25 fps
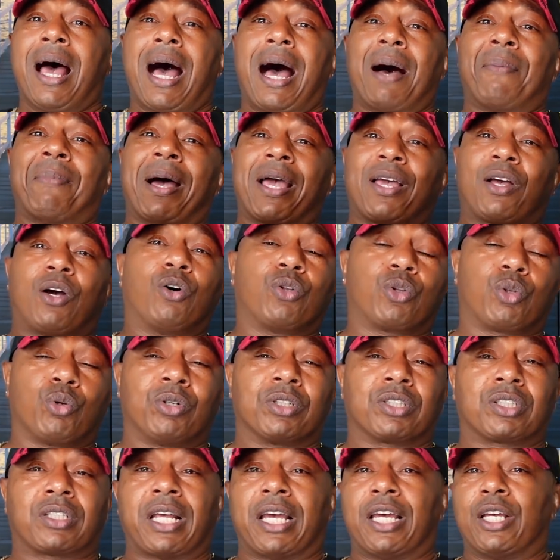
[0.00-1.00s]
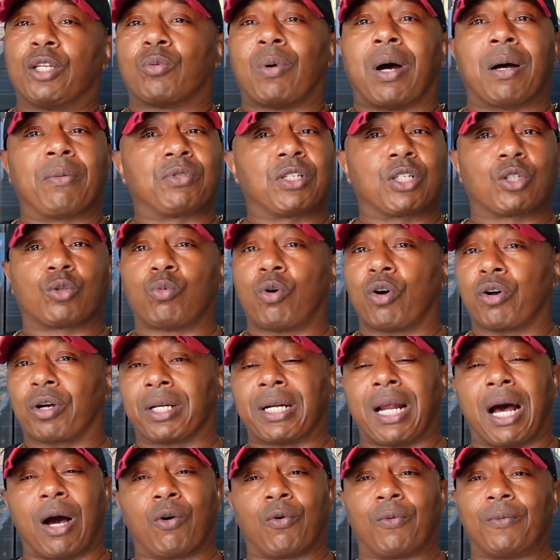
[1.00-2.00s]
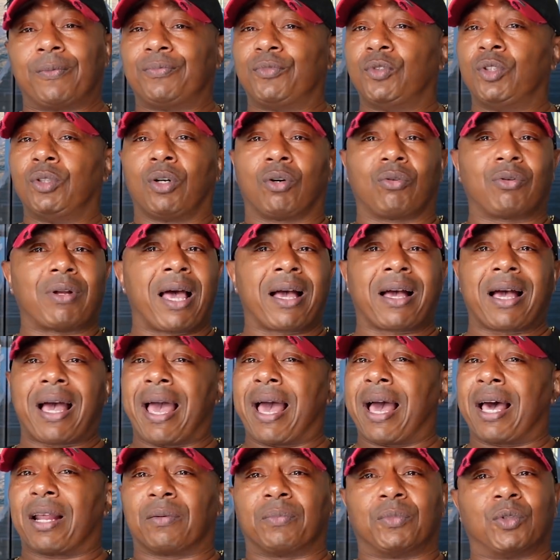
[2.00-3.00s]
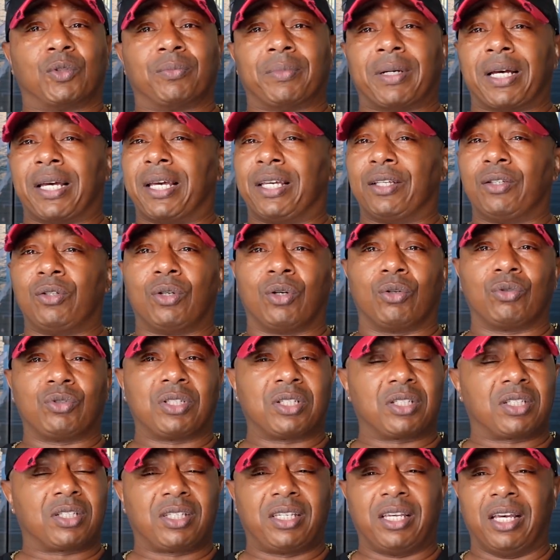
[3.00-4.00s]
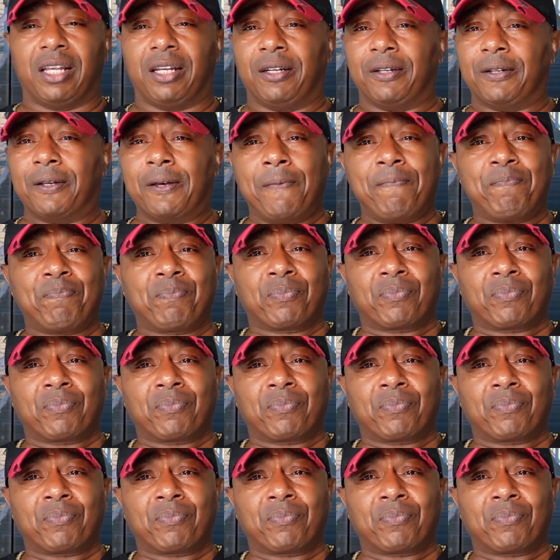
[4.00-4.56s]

I might go through a stage where I'm just working out, you know, like an animal, man, you know, just getting